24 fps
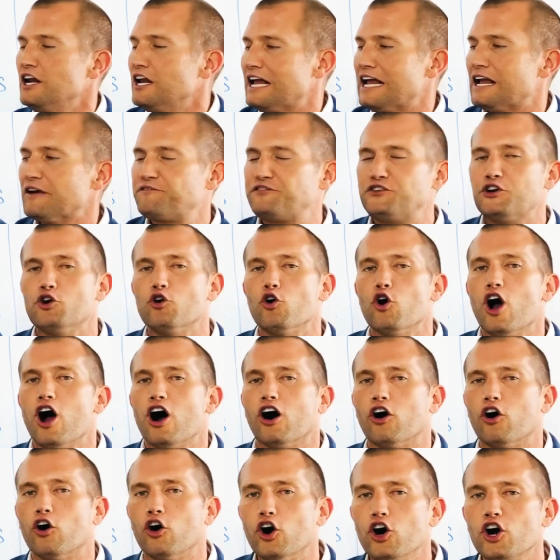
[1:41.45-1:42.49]
If you
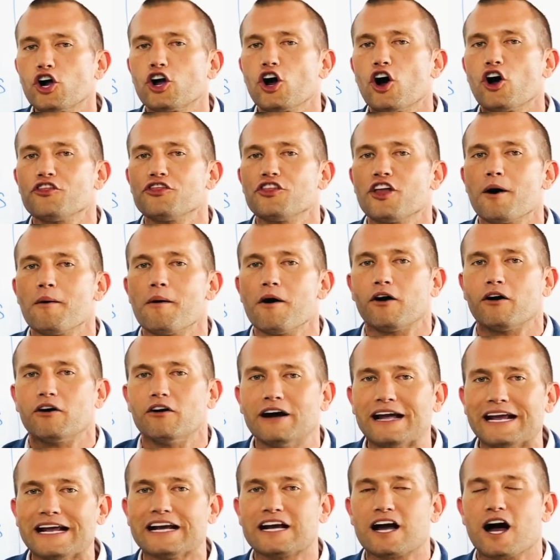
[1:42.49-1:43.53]
look on the
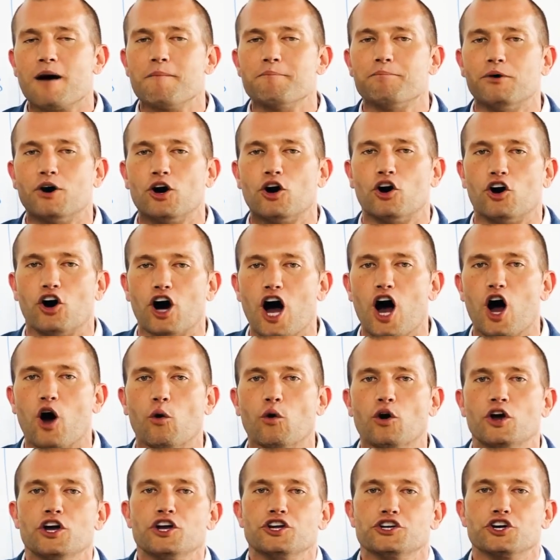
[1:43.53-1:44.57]
link
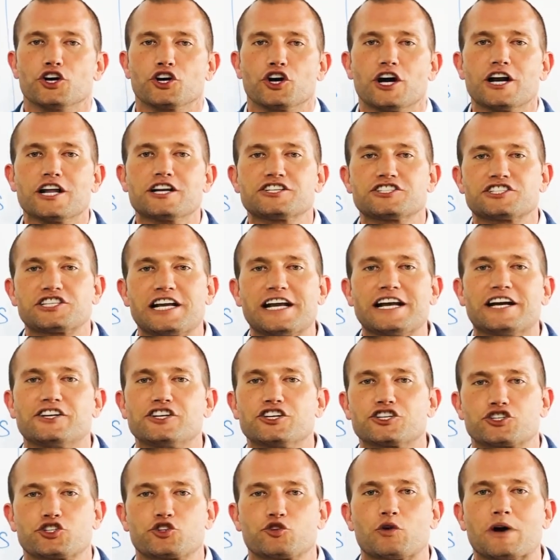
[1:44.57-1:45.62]
below, you're going to see a
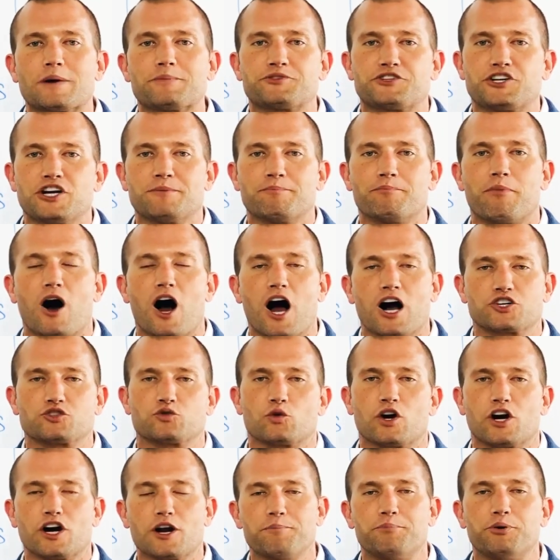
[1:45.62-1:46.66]
description box. We're
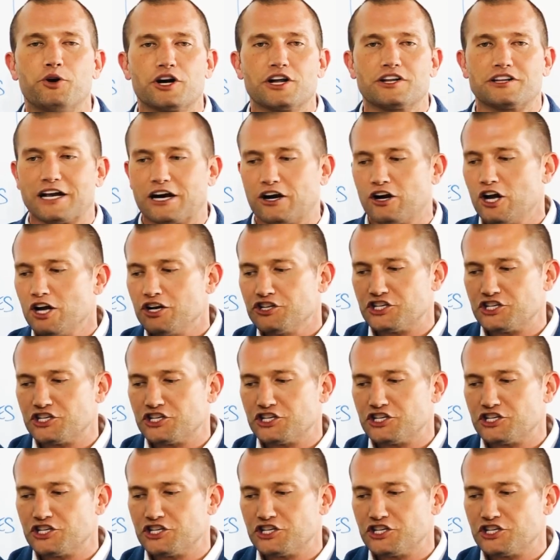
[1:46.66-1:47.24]
going to put it there.